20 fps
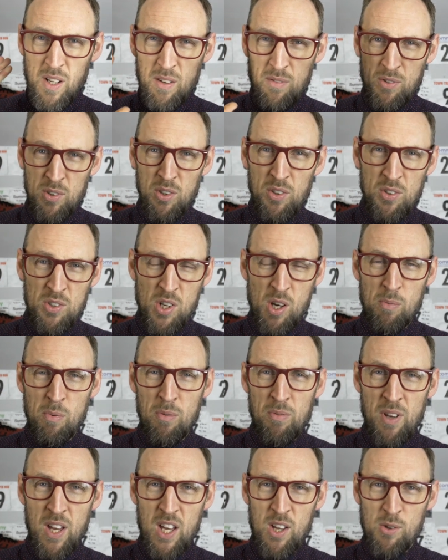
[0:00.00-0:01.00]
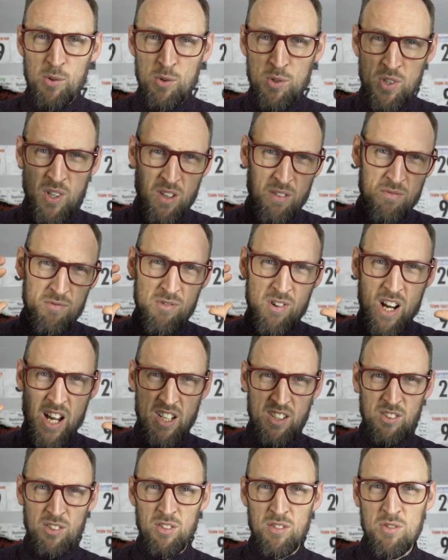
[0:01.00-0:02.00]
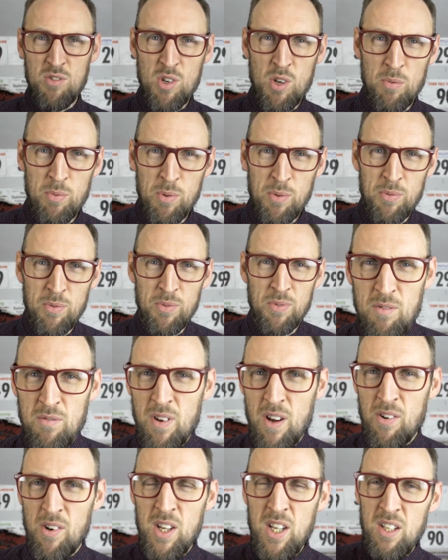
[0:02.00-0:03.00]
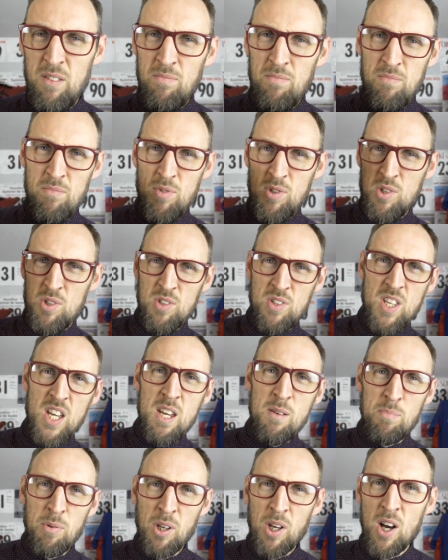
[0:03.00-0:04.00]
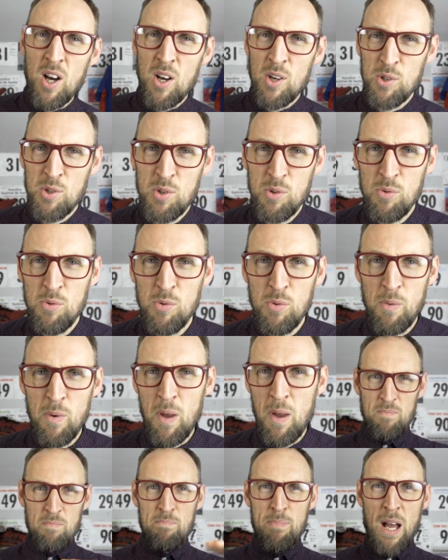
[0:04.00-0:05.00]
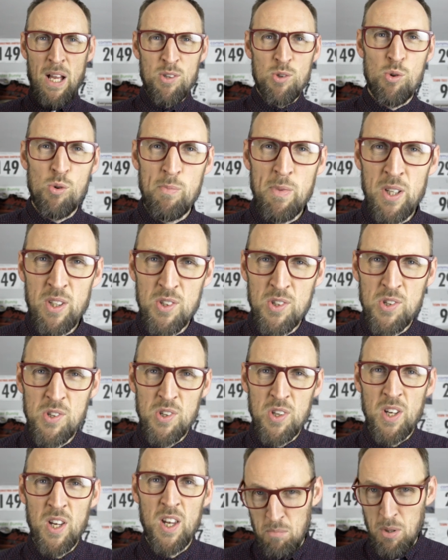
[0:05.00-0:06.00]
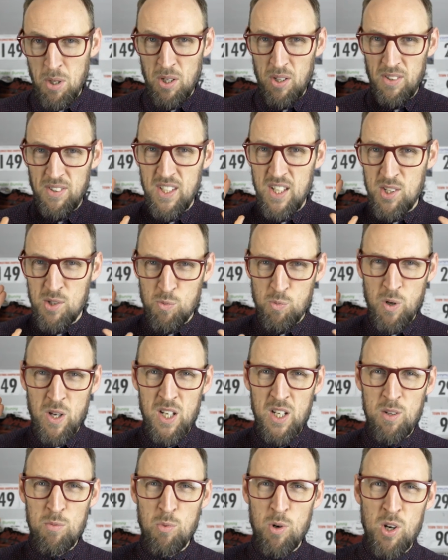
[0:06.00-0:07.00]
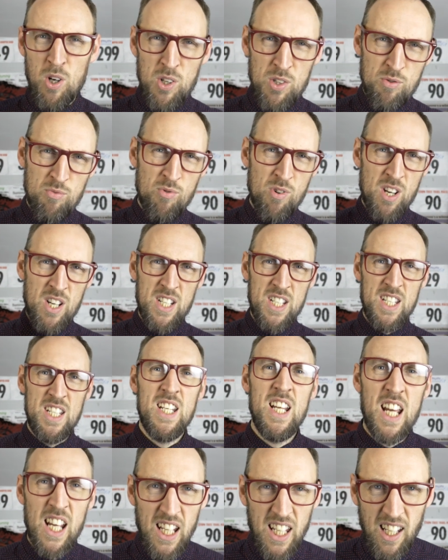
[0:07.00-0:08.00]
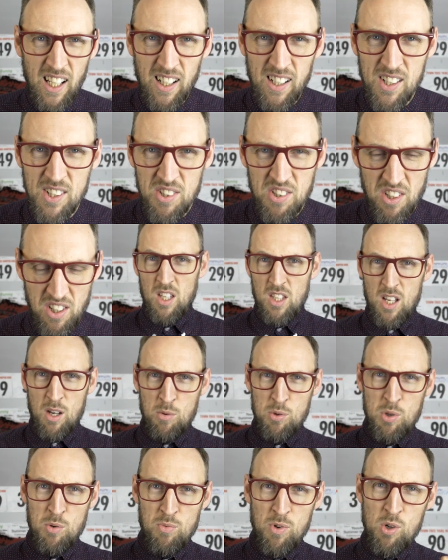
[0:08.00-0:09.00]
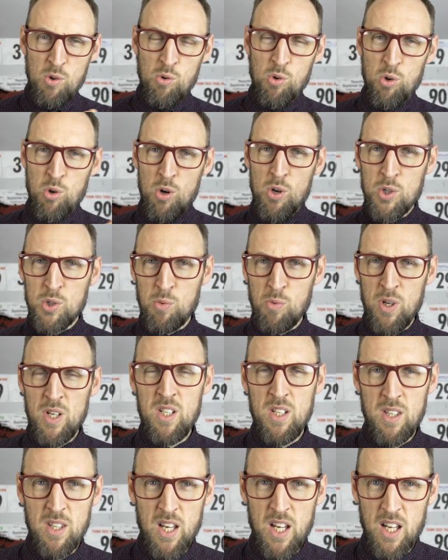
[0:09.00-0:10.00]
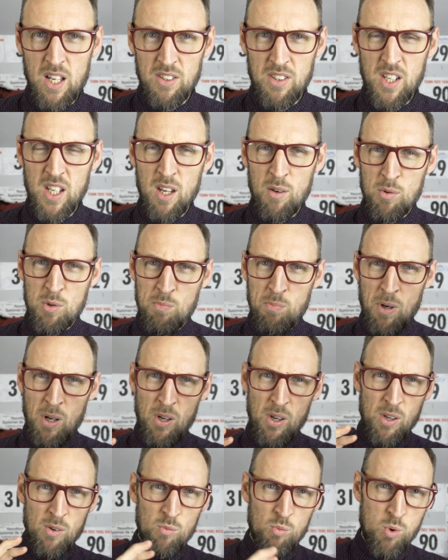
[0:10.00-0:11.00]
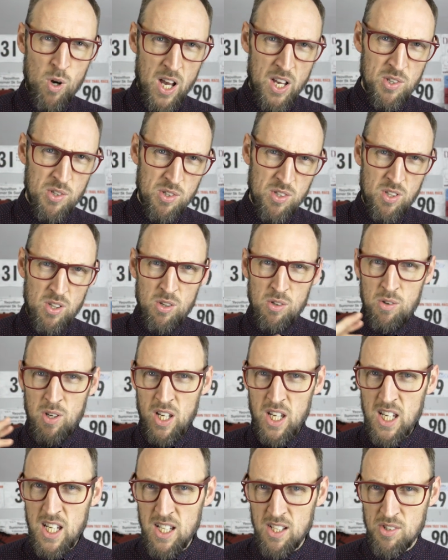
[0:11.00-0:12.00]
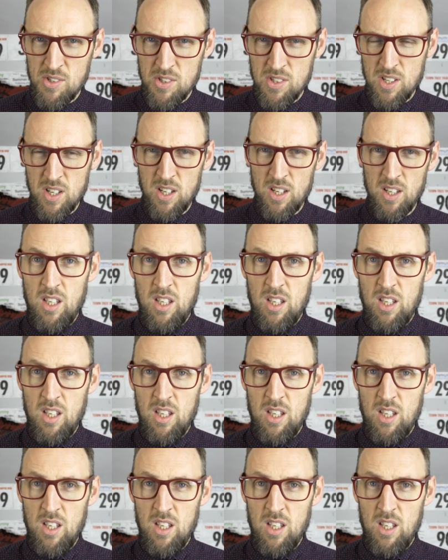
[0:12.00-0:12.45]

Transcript: lived on top of hills, I've ran on top of very steep castle battlements, but this wind was ridiculous. There was a real crosswind there. I think it was blowing west to east.